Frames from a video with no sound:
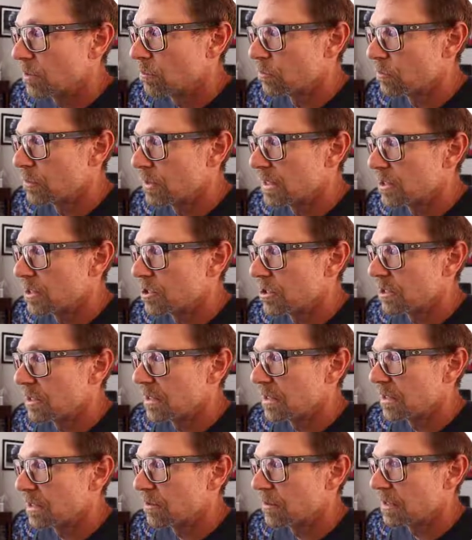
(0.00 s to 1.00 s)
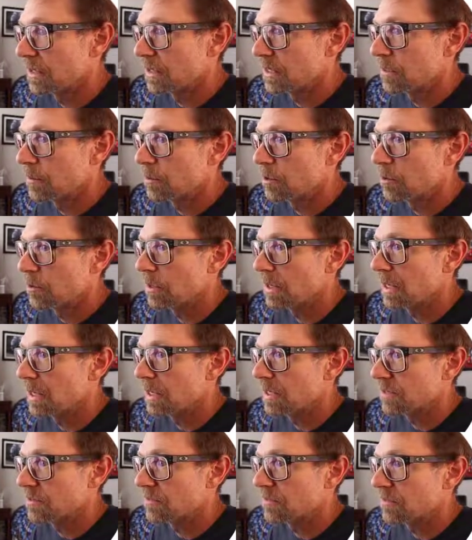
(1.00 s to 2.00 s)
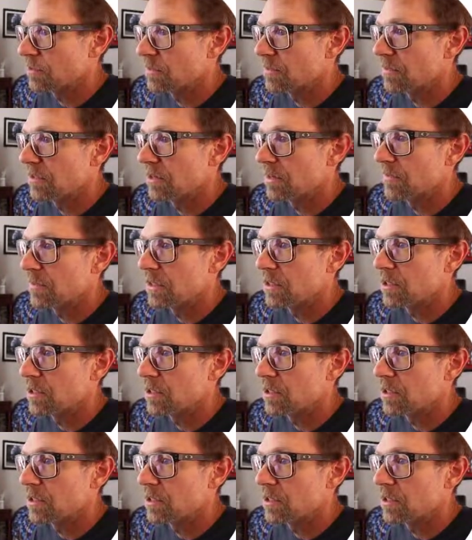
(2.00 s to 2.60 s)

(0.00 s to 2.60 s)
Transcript: region here in AWS for your verified